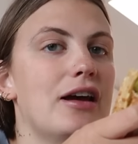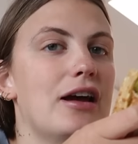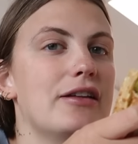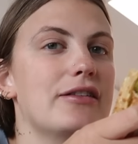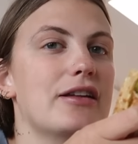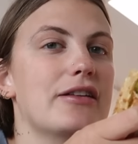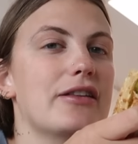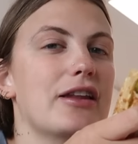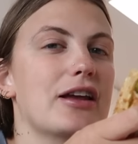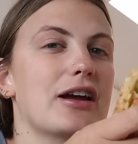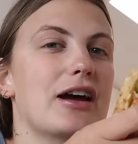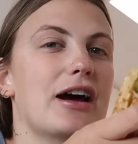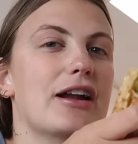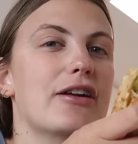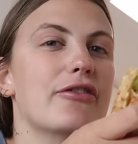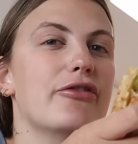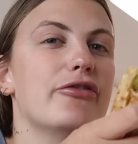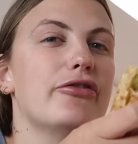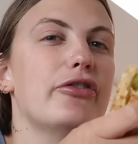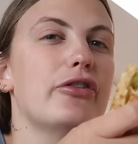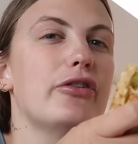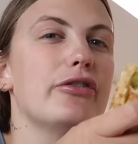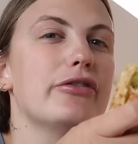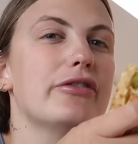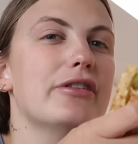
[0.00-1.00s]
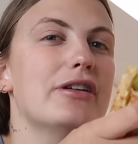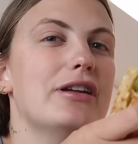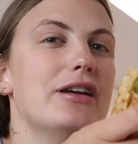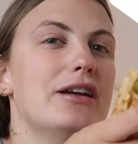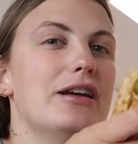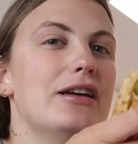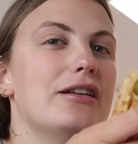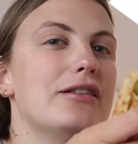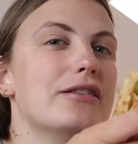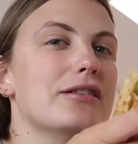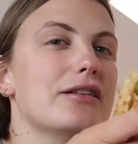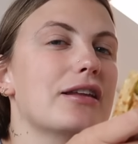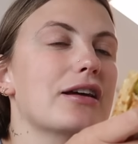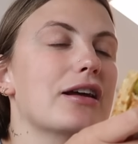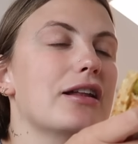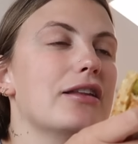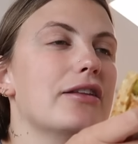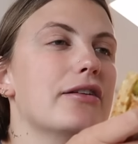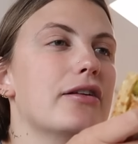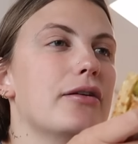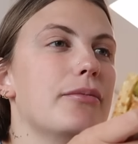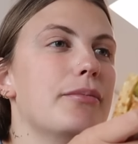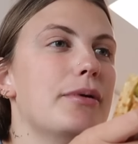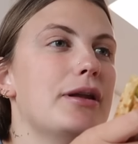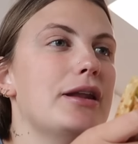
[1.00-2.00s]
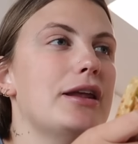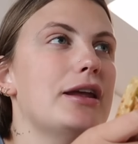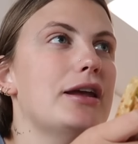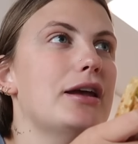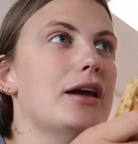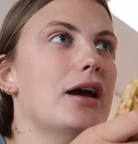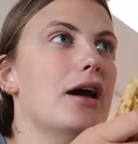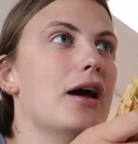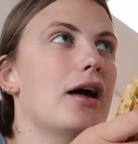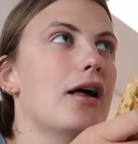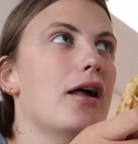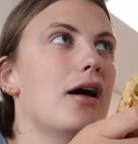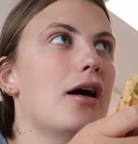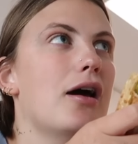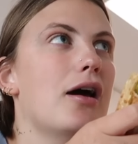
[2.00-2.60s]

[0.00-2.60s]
and then like kind of folded it into like a little mini